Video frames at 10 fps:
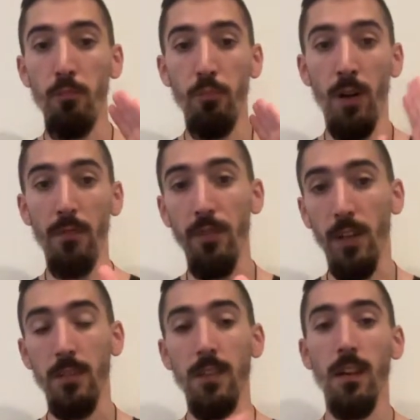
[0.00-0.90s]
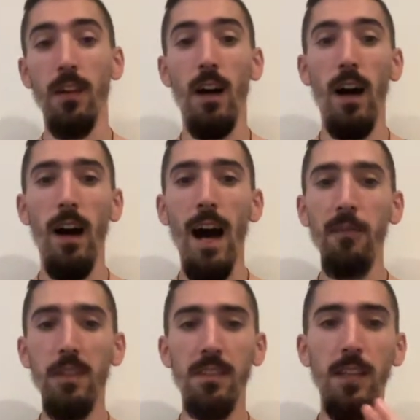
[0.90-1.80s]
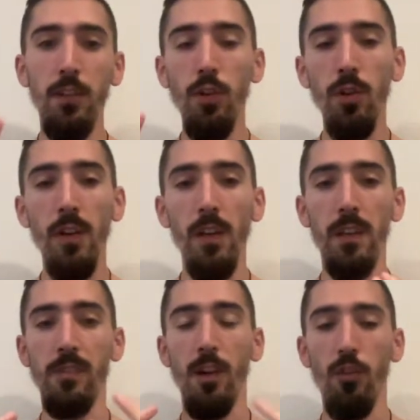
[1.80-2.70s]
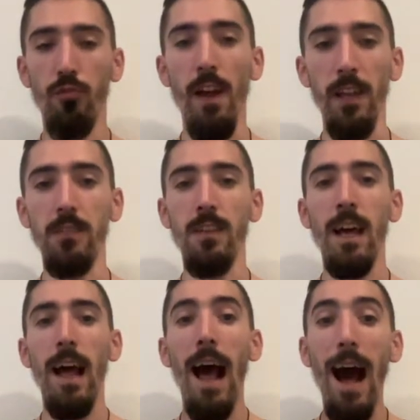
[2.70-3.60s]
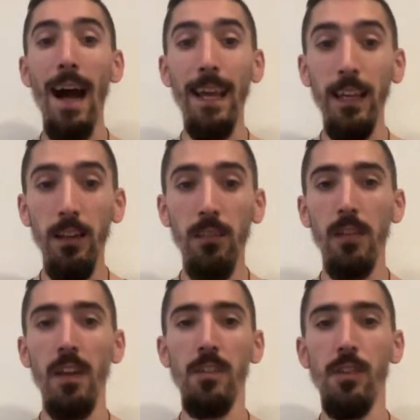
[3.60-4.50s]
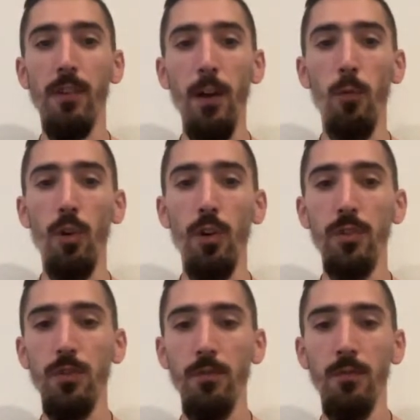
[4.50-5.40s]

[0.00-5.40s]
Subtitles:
Perfect. Hai vestito is great. Hai is the right word.